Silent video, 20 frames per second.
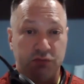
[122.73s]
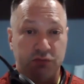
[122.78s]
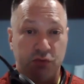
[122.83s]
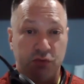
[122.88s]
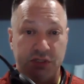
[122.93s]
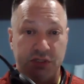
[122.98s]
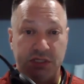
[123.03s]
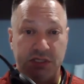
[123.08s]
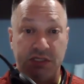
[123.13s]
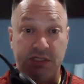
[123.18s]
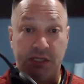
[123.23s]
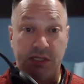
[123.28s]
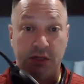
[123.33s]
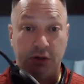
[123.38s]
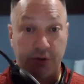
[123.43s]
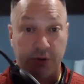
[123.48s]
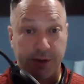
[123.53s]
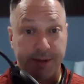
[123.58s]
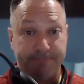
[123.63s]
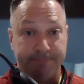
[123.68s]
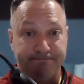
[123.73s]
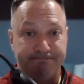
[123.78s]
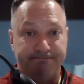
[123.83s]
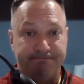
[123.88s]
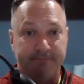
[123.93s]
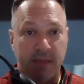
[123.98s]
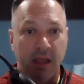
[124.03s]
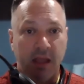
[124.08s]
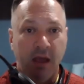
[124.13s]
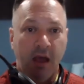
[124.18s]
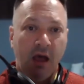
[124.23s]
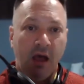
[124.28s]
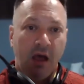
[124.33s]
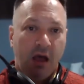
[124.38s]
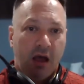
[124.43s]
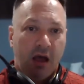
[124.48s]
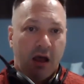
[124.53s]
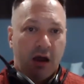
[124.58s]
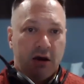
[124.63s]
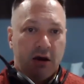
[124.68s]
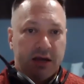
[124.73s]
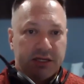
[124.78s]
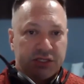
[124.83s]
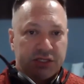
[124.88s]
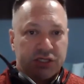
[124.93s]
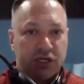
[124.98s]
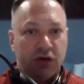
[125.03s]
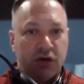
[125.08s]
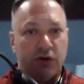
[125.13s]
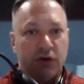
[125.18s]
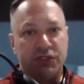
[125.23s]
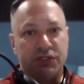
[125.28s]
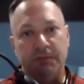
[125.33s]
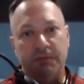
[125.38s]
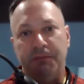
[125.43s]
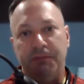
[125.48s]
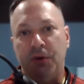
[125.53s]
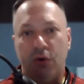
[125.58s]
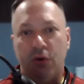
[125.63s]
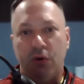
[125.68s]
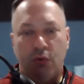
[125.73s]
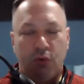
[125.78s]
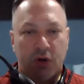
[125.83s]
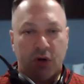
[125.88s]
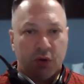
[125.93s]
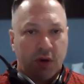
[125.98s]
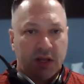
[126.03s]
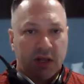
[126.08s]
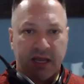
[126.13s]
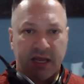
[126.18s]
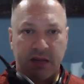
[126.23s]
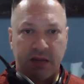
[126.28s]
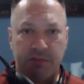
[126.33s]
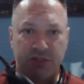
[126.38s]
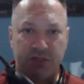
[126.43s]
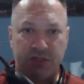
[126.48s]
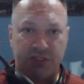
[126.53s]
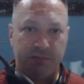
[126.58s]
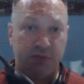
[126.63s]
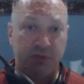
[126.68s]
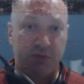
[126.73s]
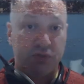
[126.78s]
more detail, okay? All right, so Cebu. What do I like about Cebu?